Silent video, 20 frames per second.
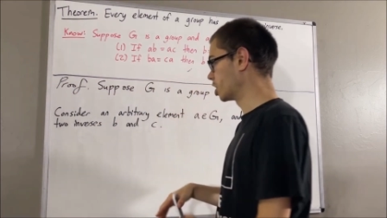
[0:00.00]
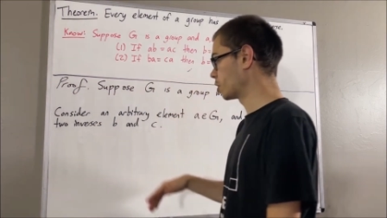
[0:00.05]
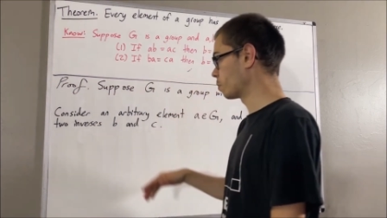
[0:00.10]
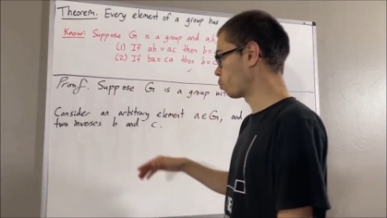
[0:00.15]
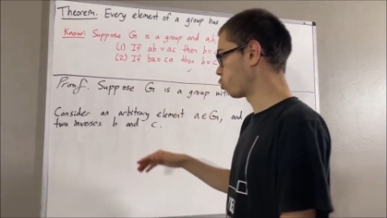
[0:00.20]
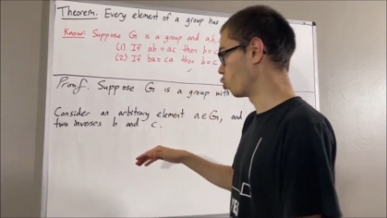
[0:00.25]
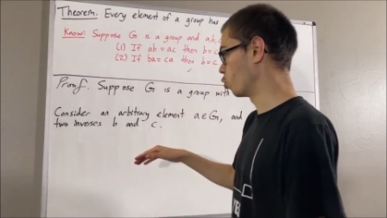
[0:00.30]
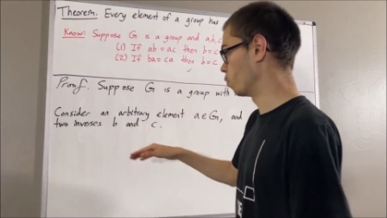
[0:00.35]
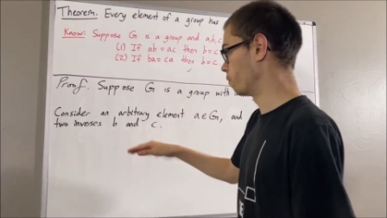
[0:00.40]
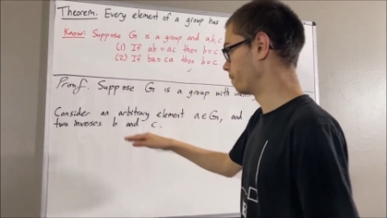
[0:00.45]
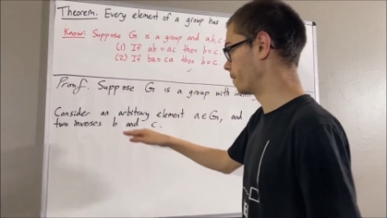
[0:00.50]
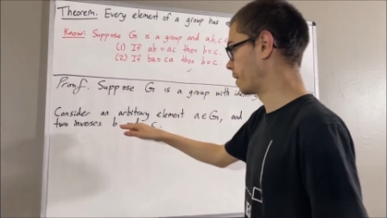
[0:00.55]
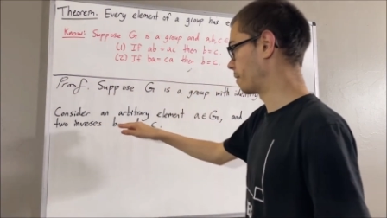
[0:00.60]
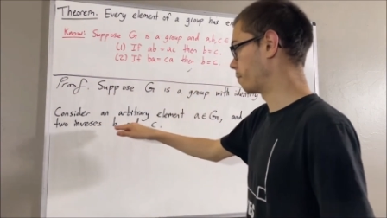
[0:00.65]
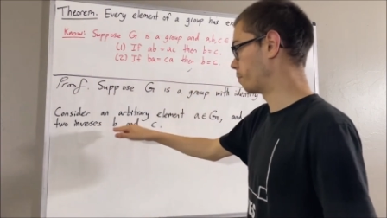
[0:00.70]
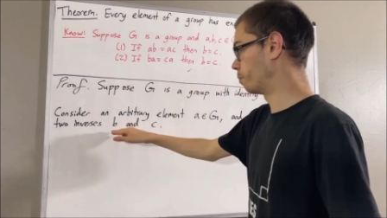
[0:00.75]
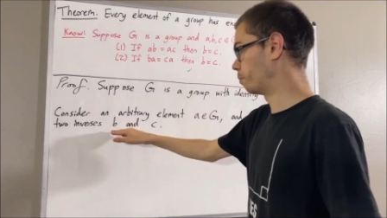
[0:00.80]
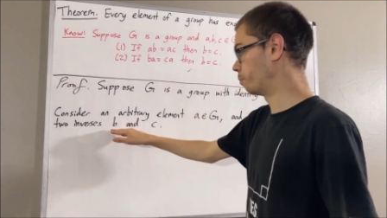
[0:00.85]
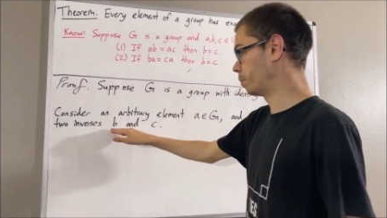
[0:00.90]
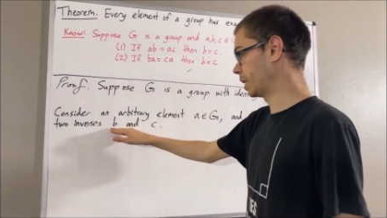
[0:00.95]
to prove
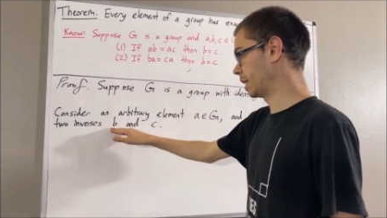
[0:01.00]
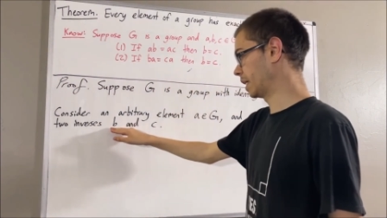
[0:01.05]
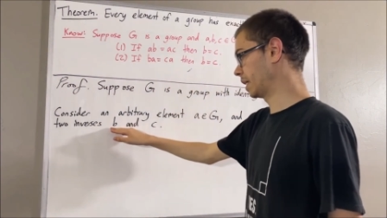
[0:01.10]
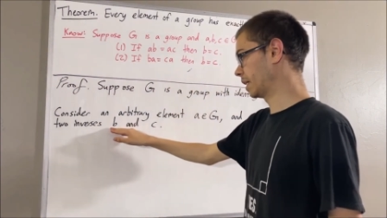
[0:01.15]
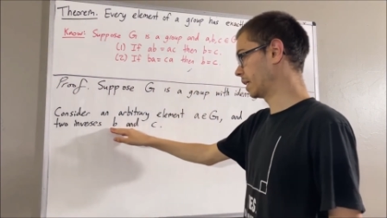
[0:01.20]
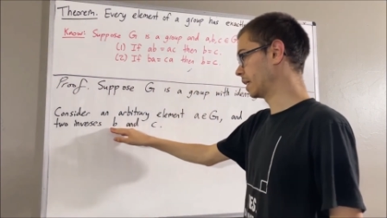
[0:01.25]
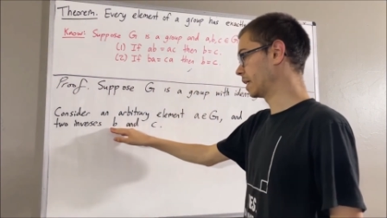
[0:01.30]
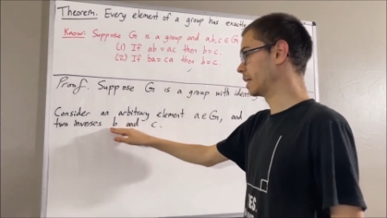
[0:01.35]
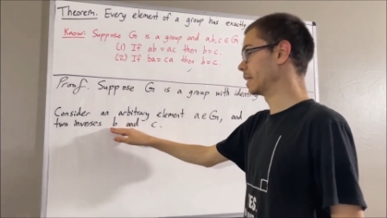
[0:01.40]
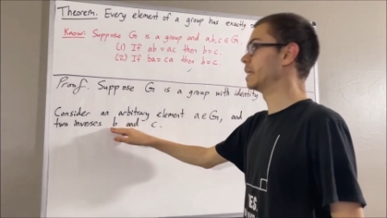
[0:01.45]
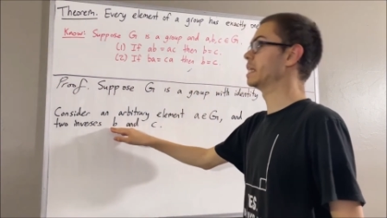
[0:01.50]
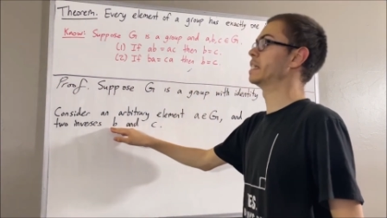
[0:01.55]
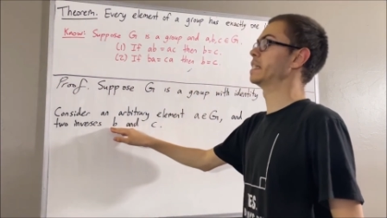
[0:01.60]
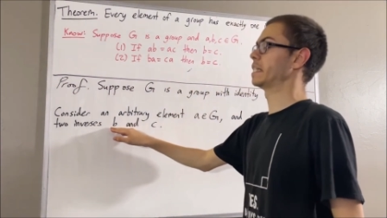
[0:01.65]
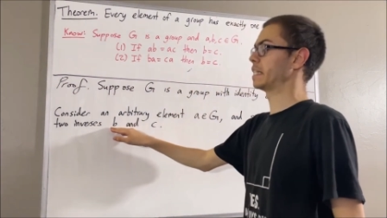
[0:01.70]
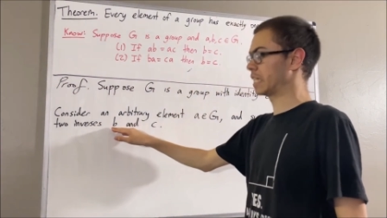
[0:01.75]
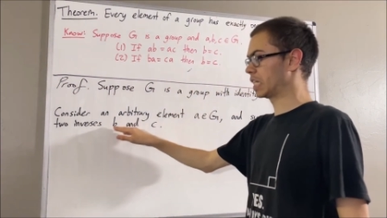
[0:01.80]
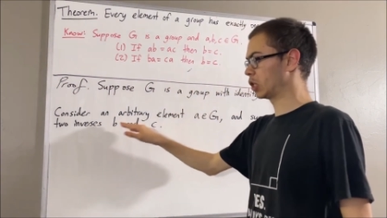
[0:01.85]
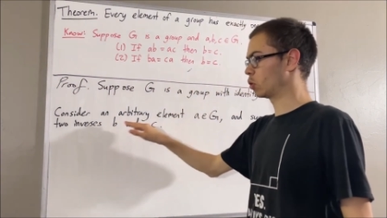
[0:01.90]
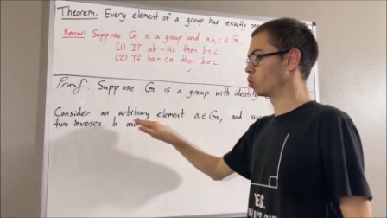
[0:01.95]
that B is
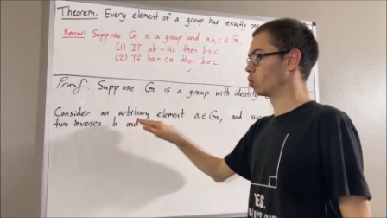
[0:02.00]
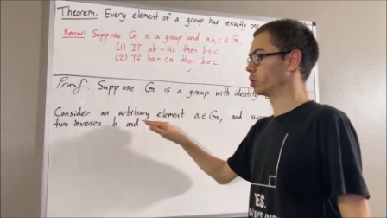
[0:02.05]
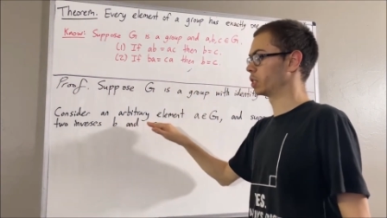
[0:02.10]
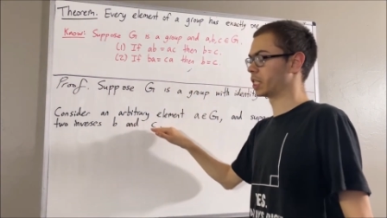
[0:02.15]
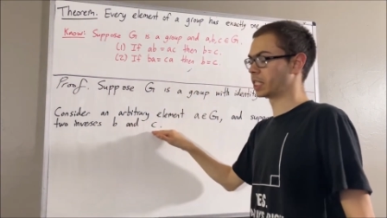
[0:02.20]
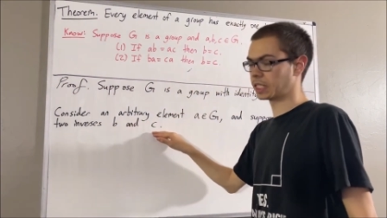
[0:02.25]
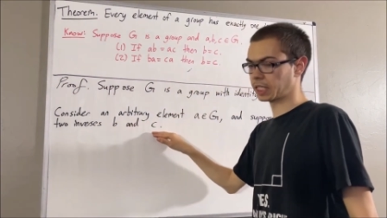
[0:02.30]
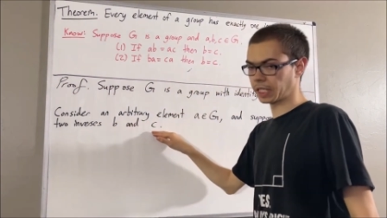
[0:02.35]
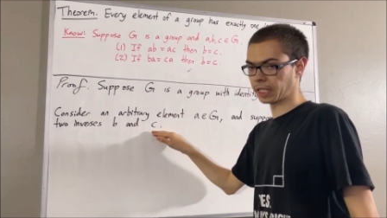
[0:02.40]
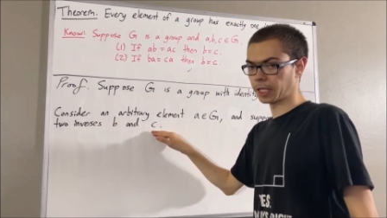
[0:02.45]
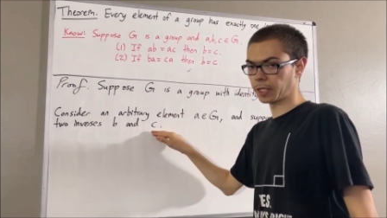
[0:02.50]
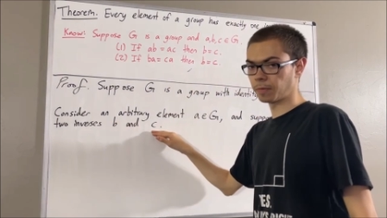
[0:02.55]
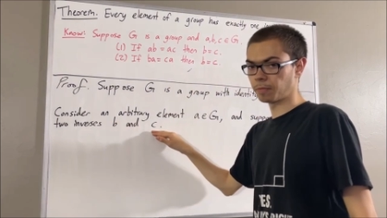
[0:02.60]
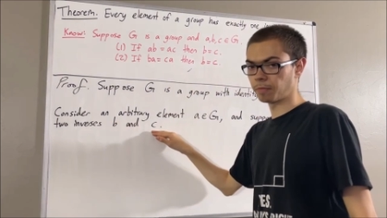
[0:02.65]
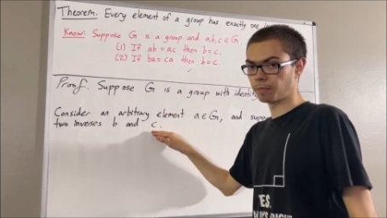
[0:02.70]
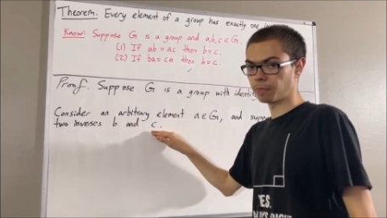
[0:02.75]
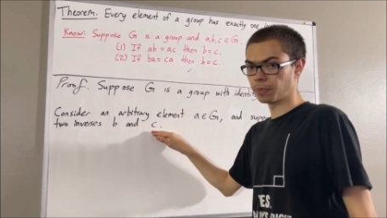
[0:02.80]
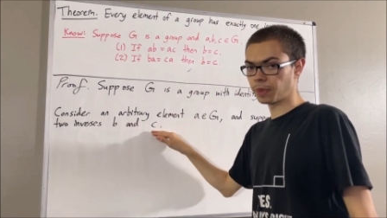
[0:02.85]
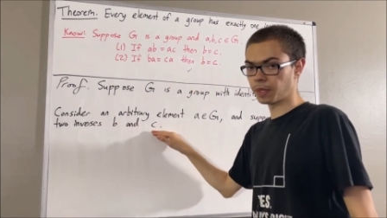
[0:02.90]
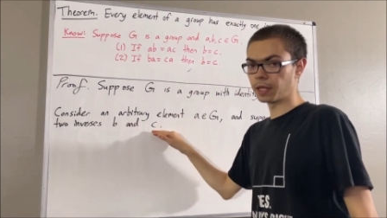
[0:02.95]
equal to C.
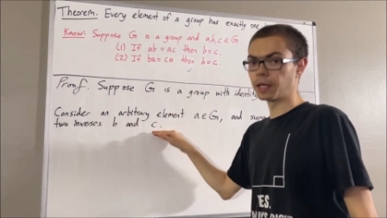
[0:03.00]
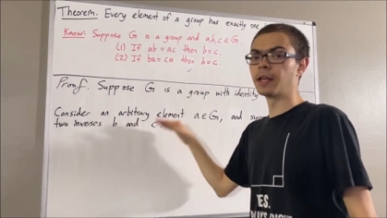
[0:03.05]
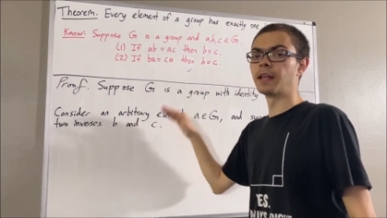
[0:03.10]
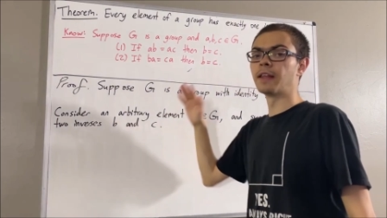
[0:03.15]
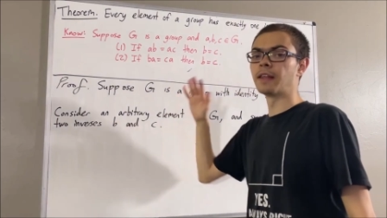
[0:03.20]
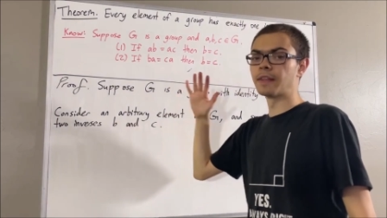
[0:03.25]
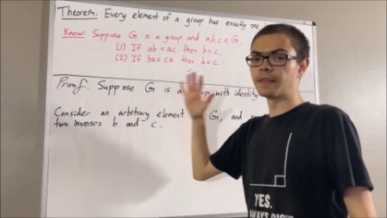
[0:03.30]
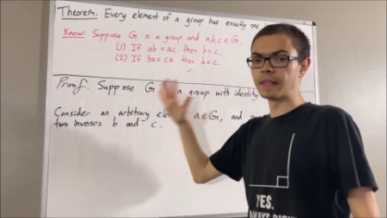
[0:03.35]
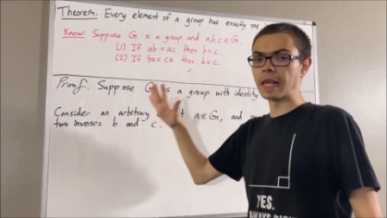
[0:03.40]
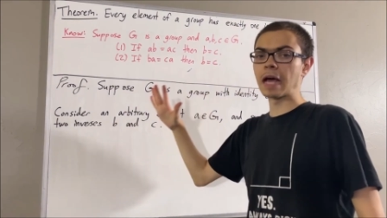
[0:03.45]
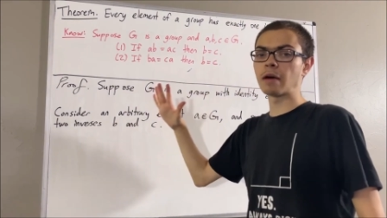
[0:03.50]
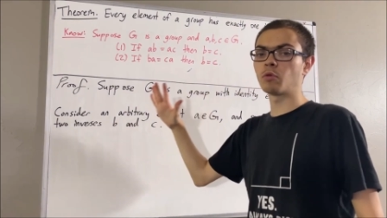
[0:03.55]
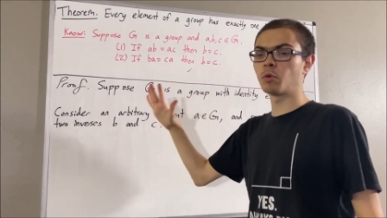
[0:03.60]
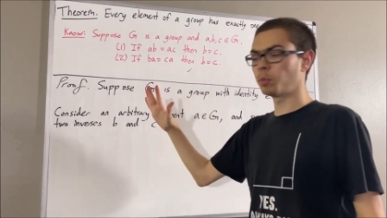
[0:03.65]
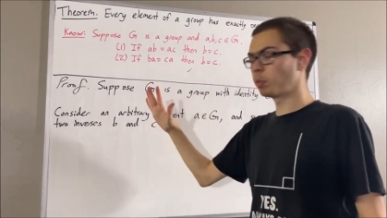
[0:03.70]
That will